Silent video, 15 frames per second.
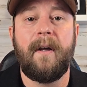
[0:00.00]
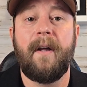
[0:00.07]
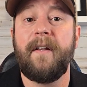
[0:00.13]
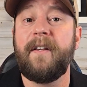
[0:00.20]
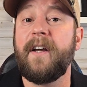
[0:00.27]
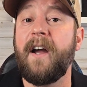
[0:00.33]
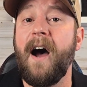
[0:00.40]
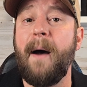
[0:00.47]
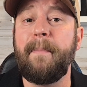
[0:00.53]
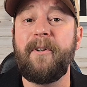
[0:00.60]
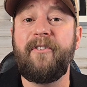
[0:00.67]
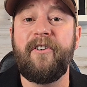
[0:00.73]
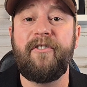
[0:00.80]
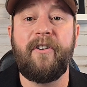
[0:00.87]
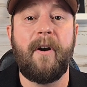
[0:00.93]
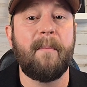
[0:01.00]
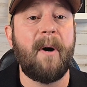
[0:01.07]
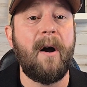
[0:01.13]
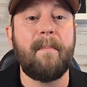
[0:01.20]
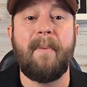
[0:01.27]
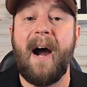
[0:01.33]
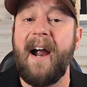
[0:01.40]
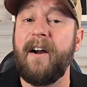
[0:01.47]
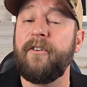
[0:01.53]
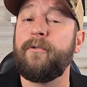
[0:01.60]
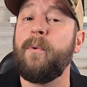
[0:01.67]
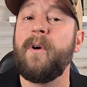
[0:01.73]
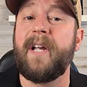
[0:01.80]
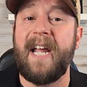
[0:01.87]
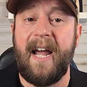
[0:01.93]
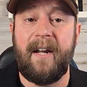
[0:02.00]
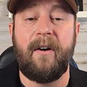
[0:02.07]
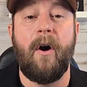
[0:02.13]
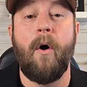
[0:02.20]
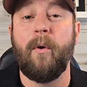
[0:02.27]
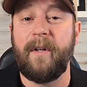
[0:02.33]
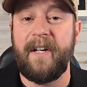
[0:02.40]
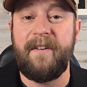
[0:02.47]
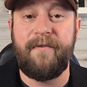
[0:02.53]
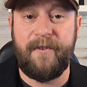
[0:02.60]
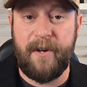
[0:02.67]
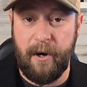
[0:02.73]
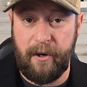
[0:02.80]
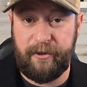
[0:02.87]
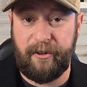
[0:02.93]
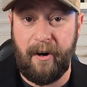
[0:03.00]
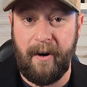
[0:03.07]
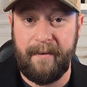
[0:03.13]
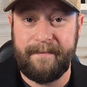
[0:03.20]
the competition among buyers will get only fiercer.